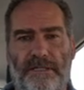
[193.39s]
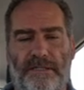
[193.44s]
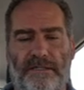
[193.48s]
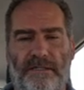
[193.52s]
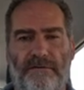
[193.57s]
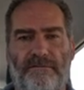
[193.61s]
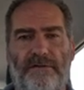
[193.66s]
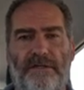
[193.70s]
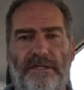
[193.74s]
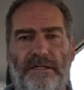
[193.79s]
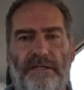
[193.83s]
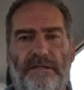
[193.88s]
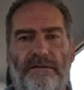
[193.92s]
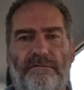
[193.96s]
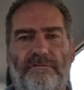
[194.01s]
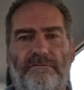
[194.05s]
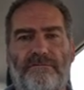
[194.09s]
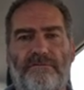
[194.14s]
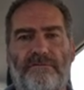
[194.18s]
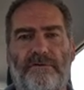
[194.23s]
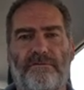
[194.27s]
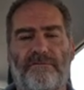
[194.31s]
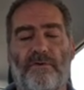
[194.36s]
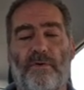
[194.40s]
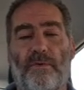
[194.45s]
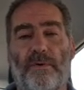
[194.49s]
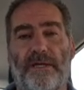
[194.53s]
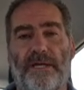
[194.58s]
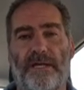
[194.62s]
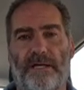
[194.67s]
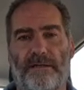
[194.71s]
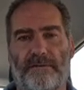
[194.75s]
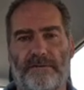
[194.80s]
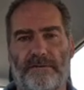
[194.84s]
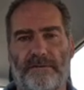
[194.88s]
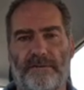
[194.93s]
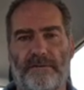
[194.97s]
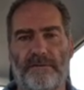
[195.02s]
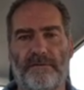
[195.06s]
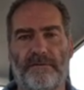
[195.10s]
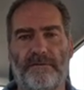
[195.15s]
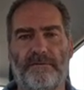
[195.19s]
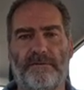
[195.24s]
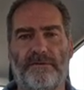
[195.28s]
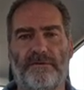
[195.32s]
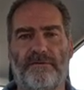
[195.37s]
activity of going out
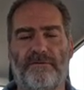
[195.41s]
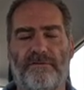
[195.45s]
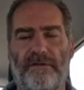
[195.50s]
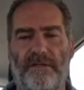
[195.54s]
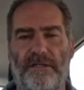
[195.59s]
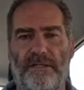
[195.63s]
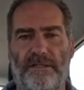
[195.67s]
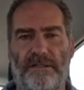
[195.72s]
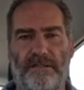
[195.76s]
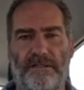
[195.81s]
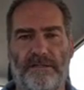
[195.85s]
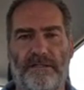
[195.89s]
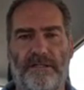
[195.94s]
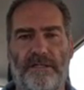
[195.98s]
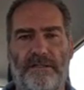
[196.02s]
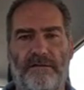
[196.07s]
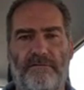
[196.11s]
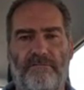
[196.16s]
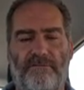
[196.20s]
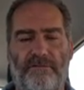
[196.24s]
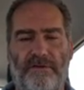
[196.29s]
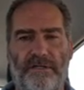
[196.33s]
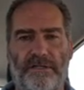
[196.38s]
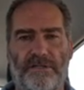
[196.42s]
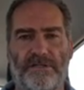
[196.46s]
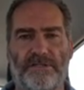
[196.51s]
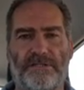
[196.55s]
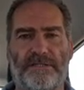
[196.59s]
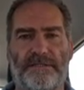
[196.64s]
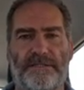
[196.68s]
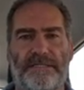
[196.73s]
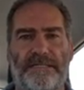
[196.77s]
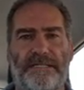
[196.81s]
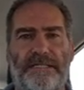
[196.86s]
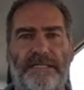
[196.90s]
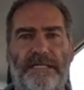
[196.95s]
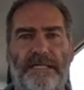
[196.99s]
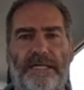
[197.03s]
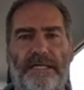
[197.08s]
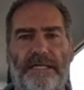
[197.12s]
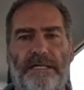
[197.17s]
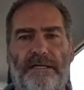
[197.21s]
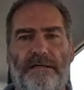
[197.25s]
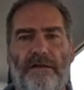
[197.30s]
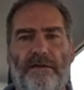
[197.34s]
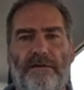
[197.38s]
to sea and fish.
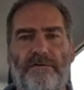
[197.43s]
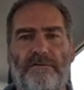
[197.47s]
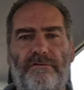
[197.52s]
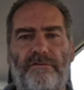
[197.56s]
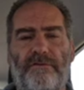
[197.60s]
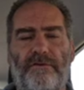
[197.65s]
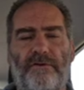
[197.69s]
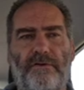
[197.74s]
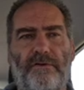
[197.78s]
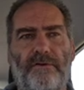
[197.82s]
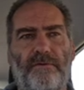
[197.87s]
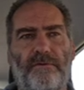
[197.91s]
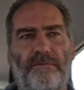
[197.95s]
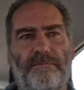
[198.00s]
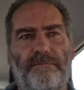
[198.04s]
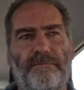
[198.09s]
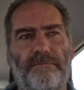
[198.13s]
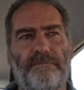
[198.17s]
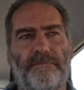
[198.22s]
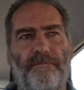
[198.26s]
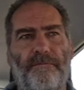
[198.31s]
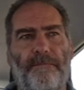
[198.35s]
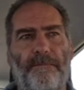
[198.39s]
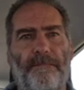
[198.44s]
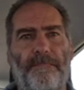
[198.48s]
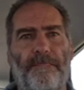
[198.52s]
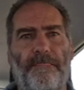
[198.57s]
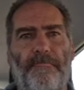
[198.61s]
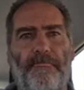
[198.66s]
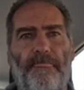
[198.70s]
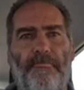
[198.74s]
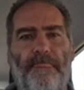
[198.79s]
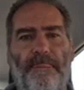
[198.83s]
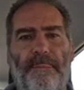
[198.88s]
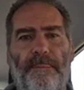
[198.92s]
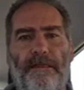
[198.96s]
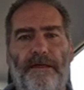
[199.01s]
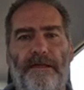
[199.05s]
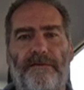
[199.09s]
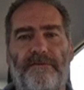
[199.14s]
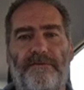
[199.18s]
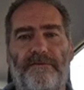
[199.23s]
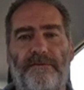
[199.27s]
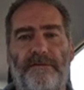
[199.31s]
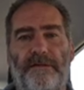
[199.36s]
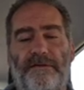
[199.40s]
So
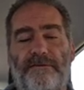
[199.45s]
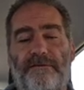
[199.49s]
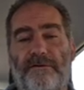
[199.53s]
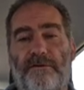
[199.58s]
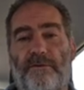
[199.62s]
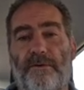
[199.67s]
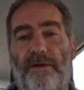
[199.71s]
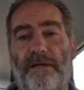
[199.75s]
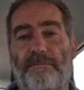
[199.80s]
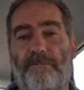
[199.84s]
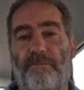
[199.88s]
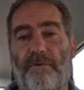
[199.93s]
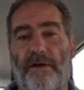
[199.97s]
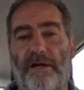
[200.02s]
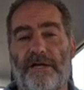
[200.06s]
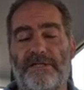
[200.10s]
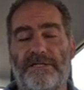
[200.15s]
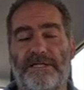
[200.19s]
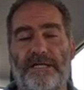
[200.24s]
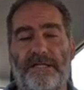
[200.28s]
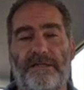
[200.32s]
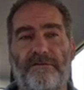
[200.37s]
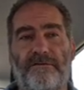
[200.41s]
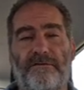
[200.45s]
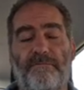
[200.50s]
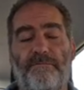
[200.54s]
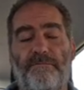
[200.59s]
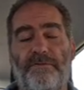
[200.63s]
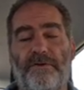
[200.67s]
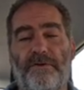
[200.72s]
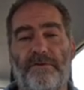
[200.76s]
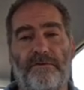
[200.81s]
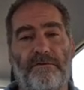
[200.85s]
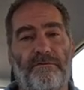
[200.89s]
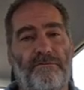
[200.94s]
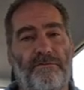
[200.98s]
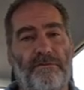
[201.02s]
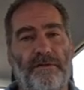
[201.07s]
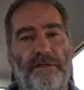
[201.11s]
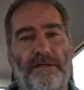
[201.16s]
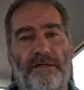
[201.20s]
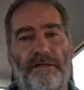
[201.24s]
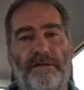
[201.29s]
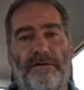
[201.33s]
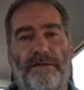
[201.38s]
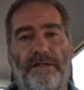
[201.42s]
it's a great project. It's a beautiful
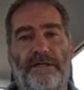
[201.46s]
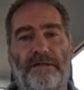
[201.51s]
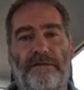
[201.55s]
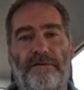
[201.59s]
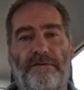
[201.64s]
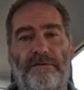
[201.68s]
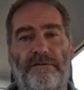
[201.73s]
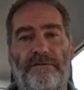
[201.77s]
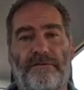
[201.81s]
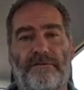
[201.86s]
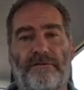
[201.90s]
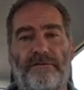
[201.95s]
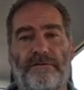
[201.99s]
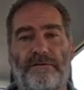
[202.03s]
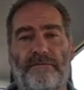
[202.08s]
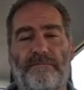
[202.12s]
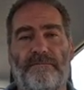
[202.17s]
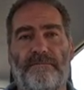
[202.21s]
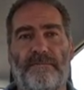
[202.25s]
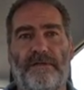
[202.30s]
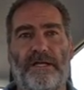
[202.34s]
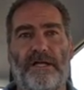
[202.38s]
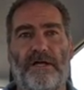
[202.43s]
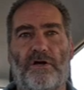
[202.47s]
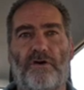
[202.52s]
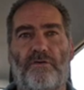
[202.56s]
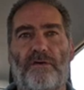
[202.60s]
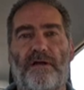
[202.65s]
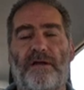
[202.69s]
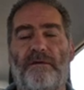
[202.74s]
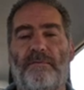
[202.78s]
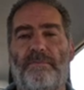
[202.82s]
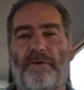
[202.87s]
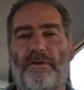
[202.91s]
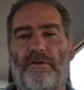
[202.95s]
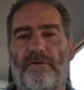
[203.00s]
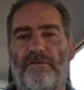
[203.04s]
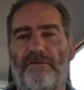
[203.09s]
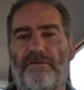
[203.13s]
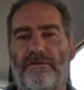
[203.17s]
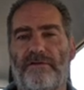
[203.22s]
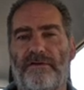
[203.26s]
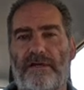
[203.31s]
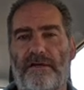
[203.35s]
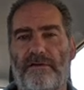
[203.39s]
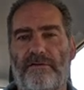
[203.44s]
area. There is an incredible
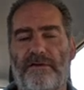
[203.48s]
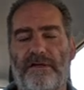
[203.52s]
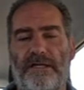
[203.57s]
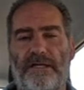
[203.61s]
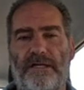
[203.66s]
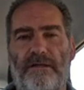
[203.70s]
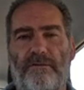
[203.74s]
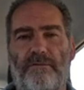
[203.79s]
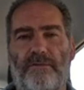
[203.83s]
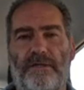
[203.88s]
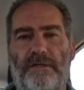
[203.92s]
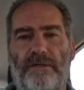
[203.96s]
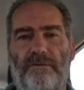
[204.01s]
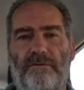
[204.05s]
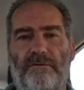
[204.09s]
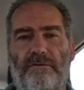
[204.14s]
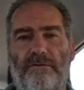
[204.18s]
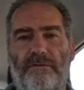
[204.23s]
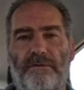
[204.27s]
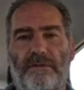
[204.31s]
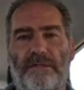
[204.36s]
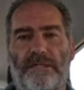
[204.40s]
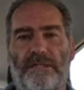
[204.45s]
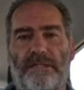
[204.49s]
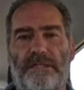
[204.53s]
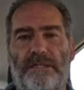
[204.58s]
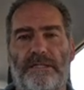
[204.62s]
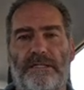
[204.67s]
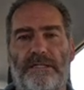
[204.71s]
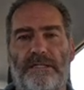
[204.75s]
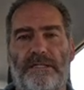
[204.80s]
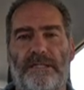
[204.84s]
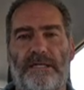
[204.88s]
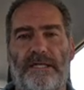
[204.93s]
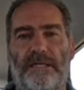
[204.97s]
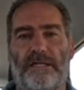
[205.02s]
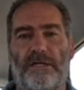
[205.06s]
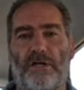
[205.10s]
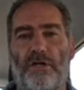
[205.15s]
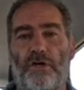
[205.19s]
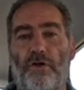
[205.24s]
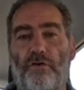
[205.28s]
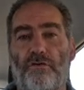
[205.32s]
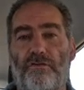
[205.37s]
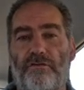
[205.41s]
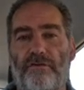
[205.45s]
austerity when you get
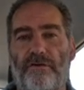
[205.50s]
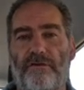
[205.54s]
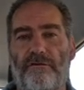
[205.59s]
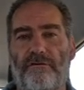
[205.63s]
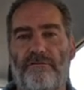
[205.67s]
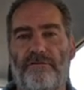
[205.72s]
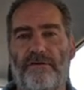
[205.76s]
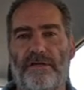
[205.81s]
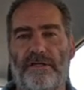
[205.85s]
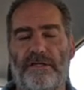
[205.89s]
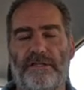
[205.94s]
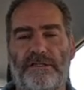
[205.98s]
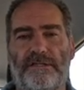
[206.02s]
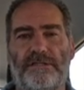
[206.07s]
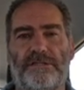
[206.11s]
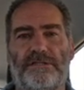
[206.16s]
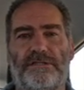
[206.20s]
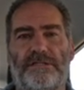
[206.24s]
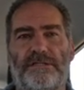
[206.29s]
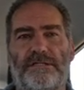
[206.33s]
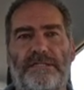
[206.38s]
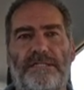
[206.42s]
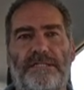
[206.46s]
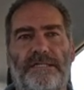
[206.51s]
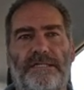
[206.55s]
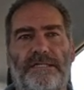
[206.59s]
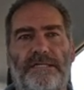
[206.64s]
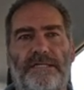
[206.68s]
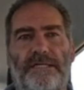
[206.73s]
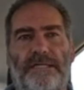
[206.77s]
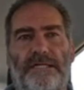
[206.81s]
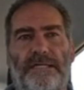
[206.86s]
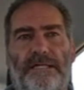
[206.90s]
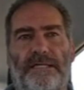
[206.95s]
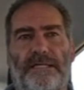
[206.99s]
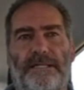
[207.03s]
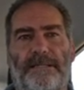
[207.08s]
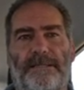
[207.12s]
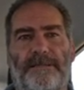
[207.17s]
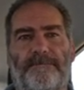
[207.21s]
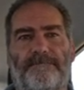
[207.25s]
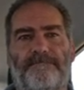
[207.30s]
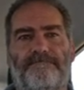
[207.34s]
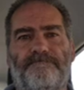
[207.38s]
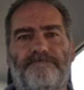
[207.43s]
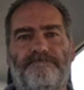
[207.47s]
close to the village.
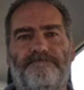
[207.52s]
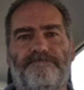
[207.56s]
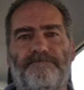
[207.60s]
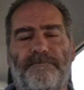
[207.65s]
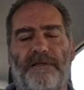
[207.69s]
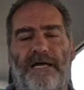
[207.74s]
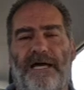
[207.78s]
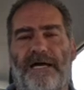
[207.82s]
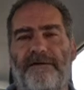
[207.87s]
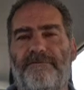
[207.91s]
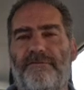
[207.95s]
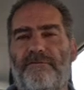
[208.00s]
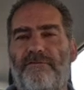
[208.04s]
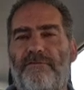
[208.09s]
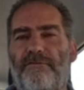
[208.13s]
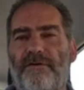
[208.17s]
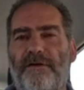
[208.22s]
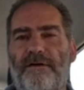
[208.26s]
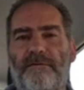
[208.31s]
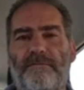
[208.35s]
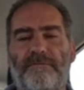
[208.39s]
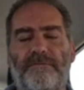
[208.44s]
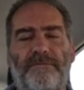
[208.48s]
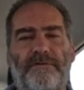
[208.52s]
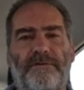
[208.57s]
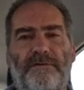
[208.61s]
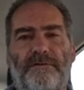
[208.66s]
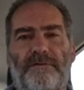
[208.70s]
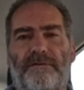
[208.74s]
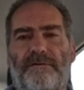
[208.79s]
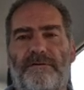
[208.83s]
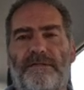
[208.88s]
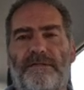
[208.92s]
I haven't filmed